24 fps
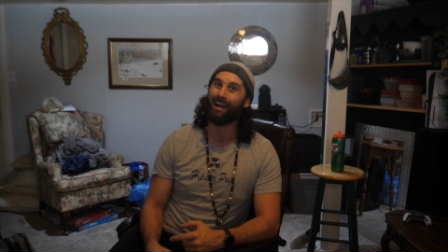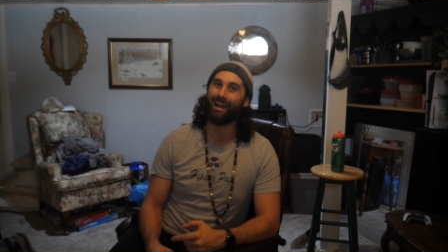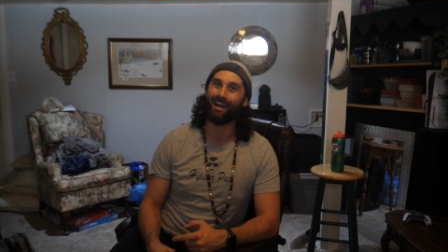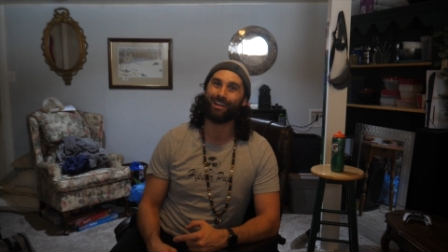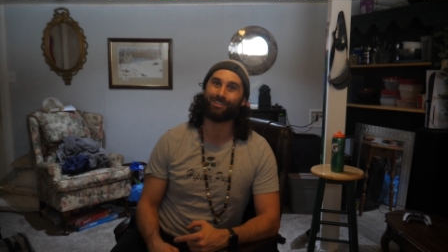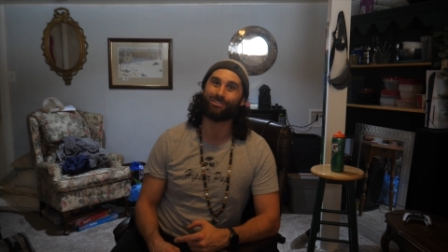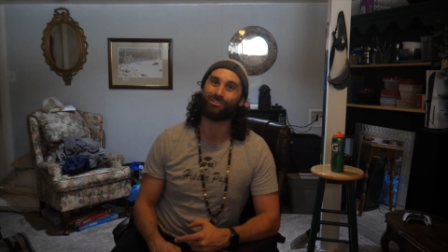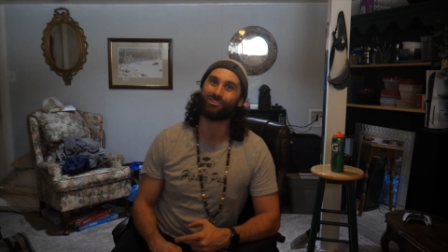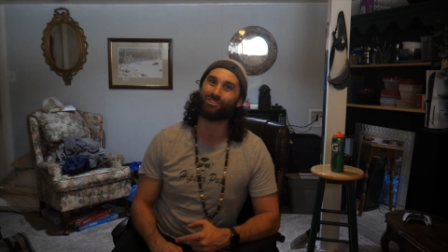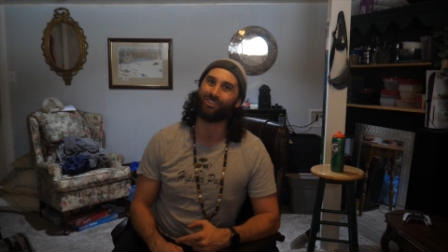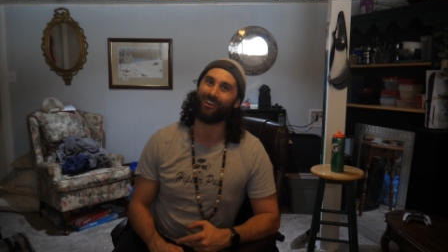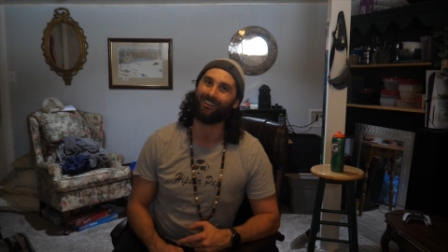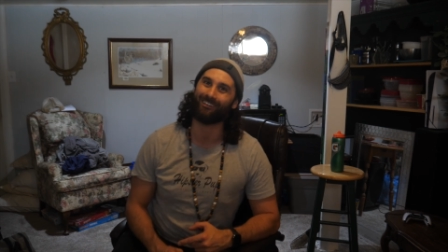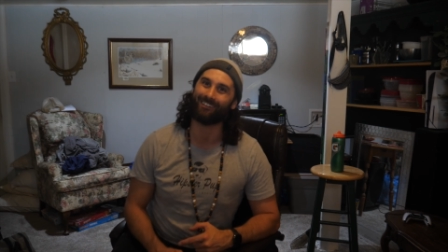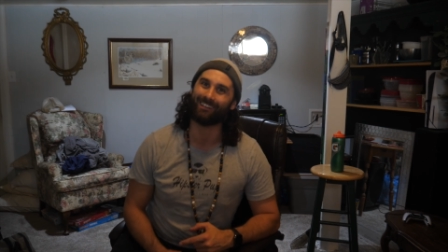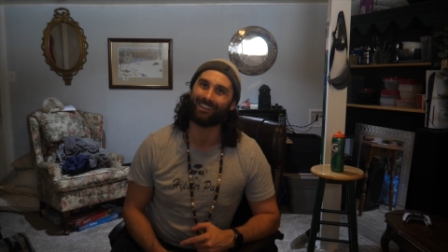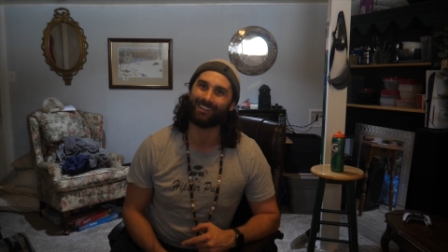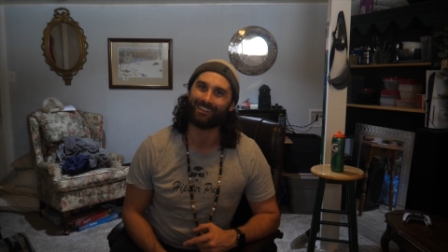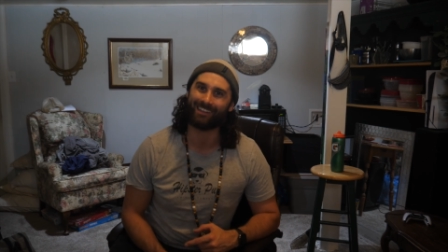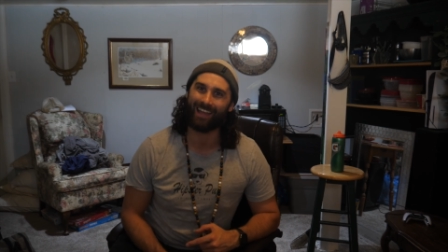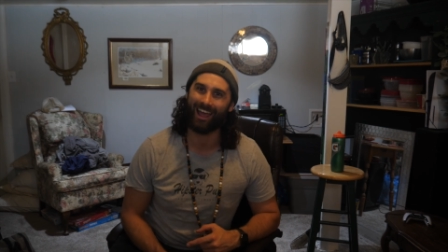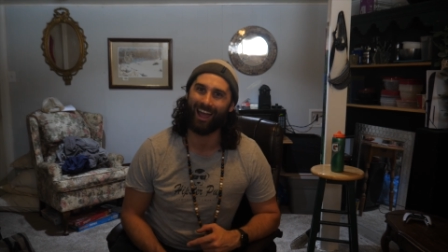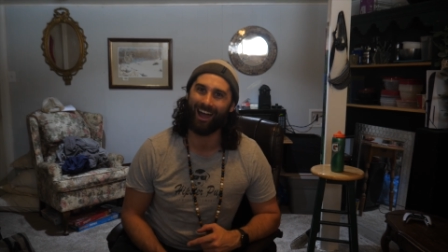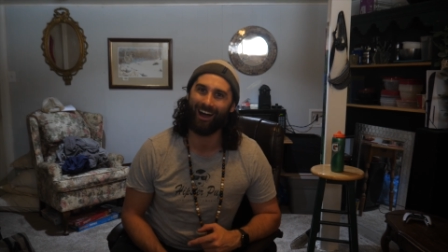and
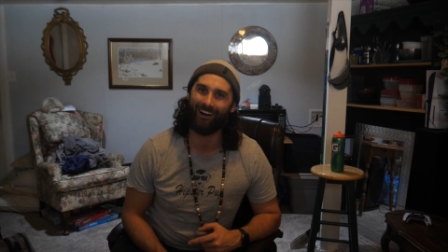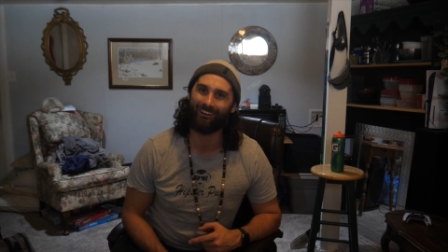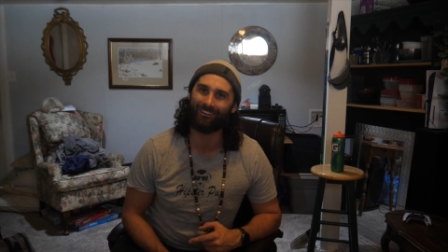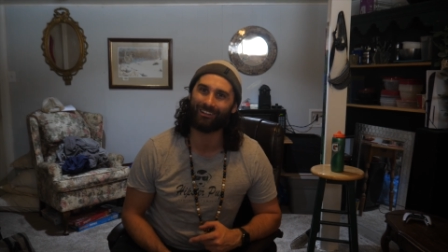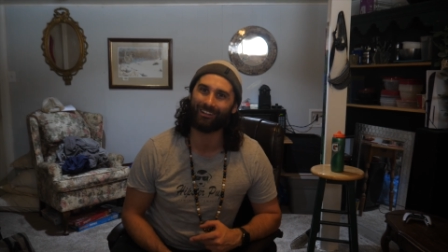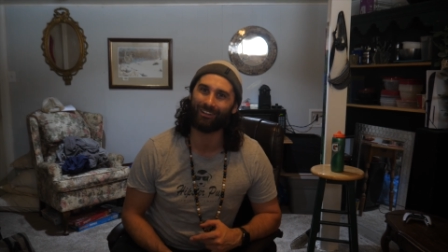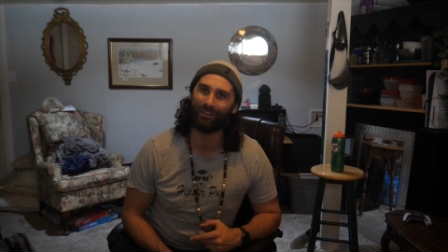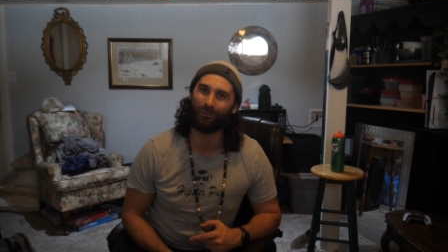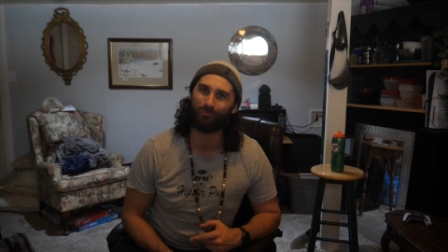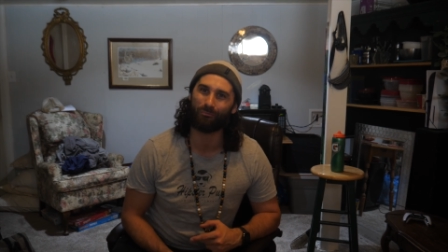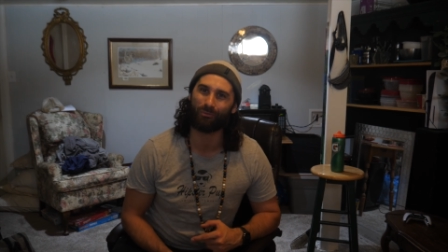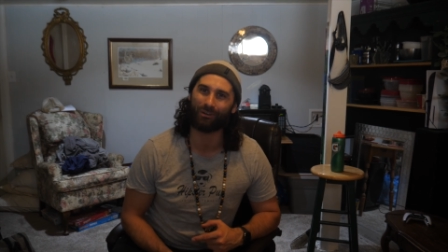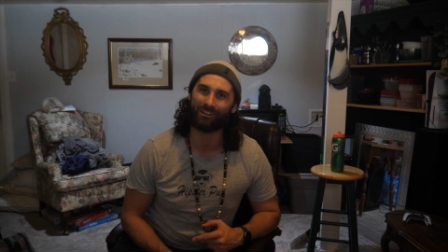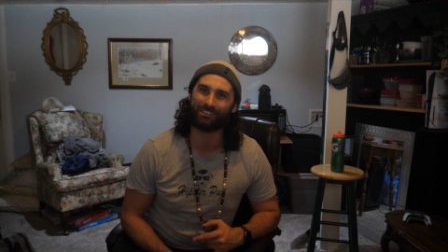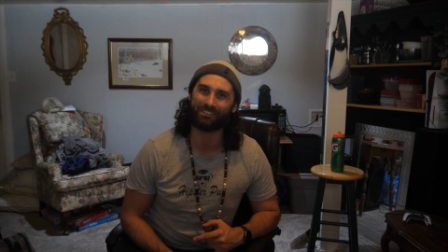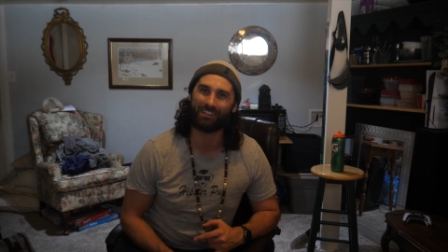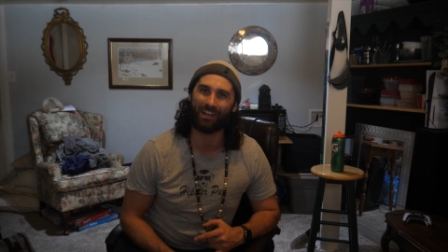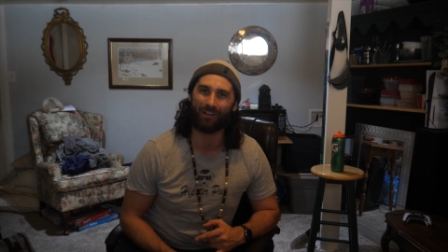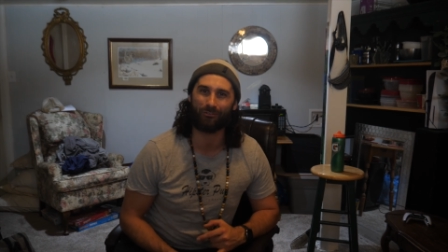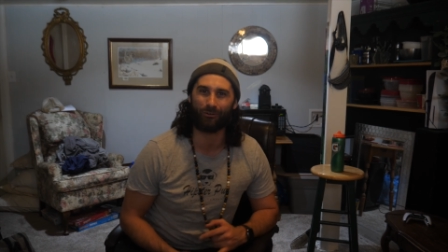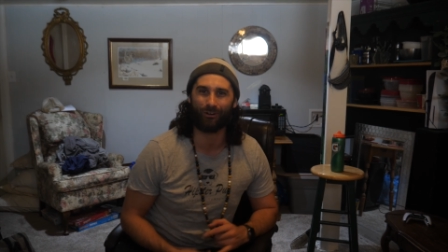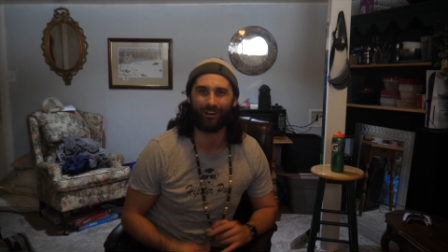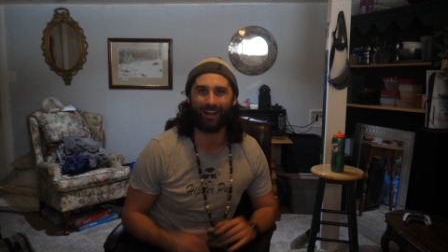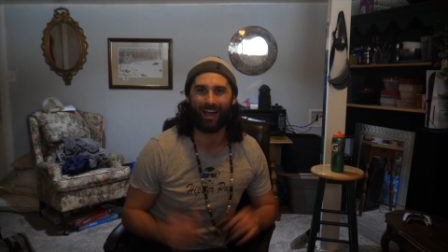Charlottetown, little Prince
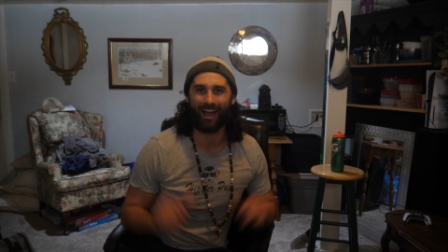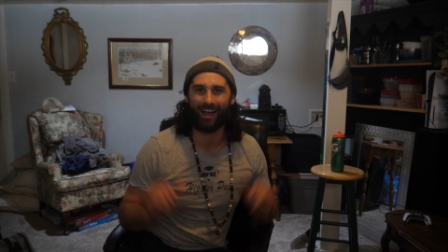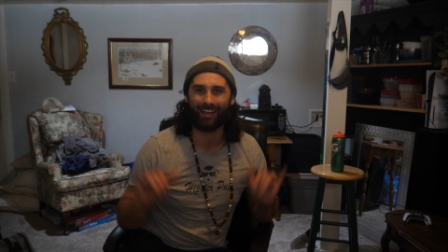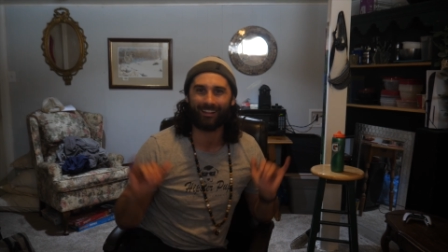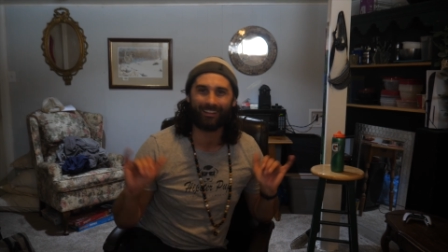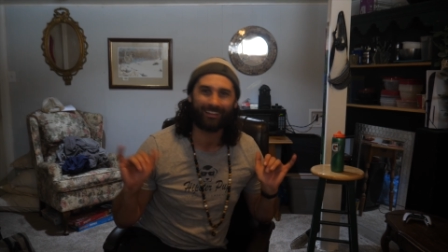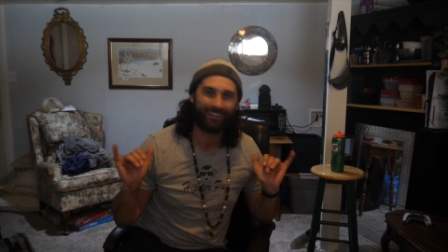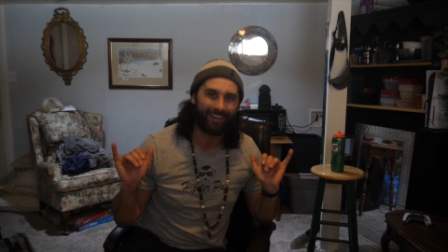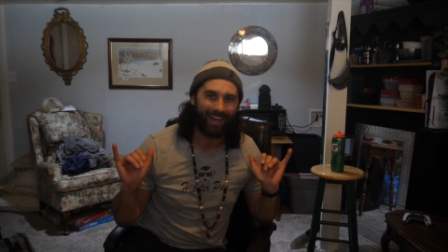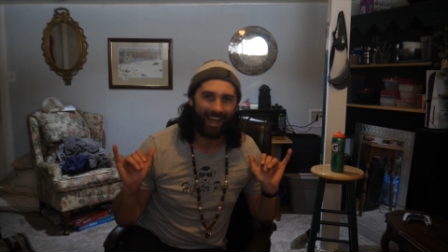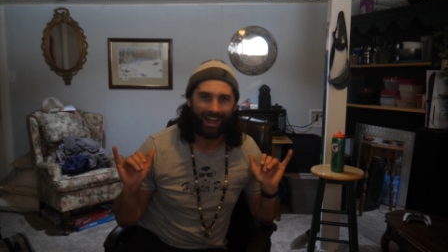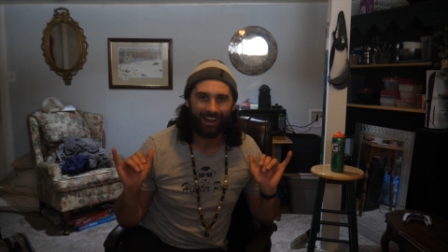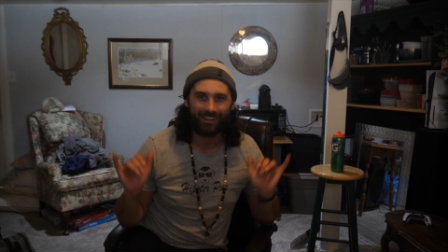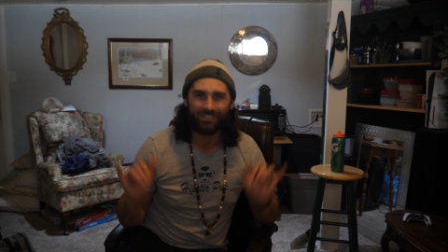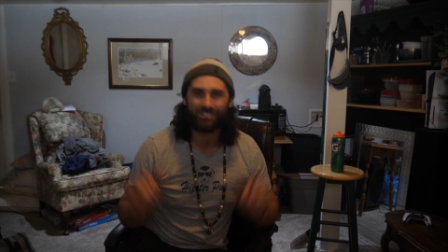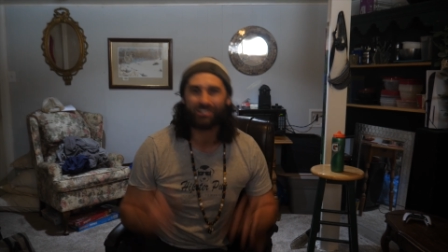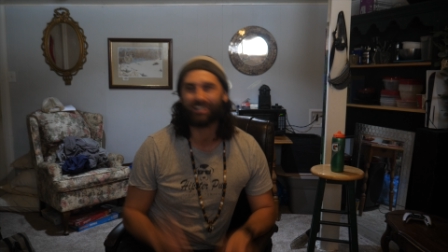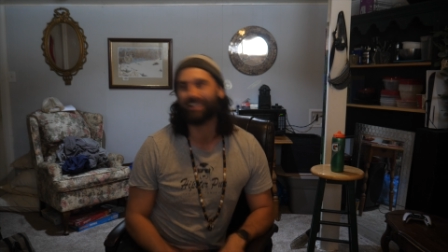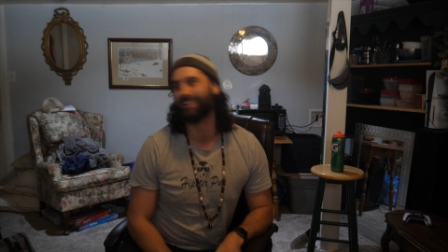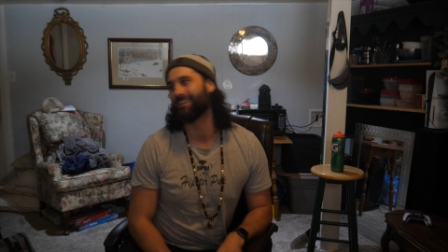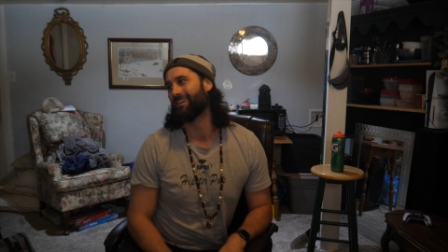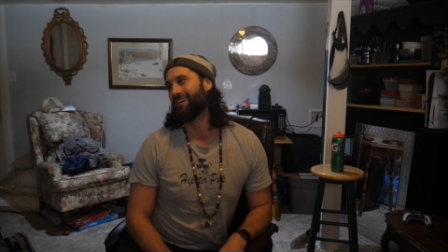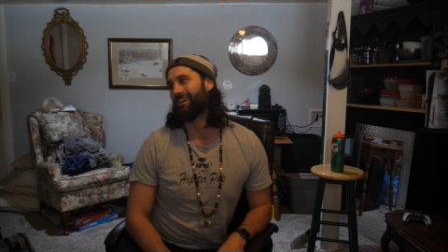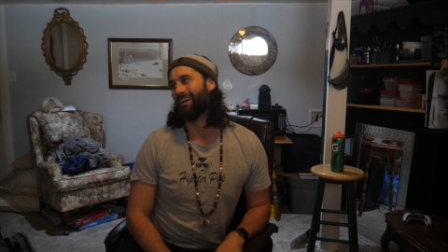Edward Island
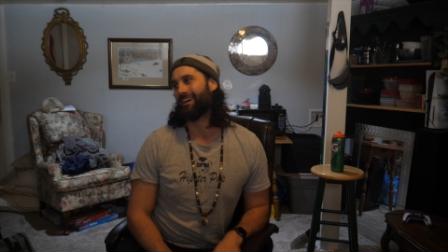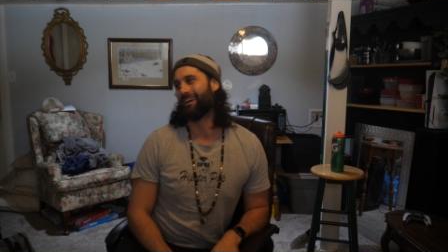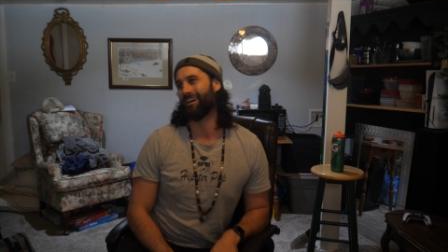action,